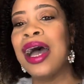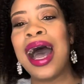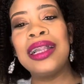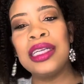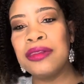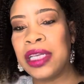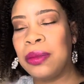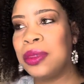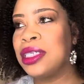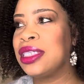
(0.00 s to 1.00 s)
I love
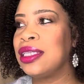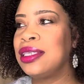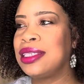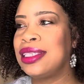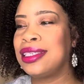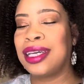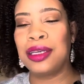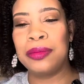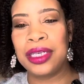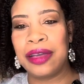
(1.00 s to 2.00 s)
getting books. This is the
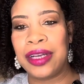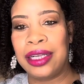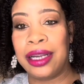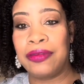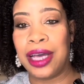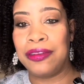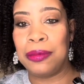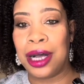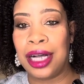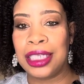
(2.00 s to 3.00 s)
second book I've gotten out of the Ivy
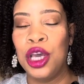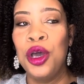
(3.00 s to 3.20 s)
Box.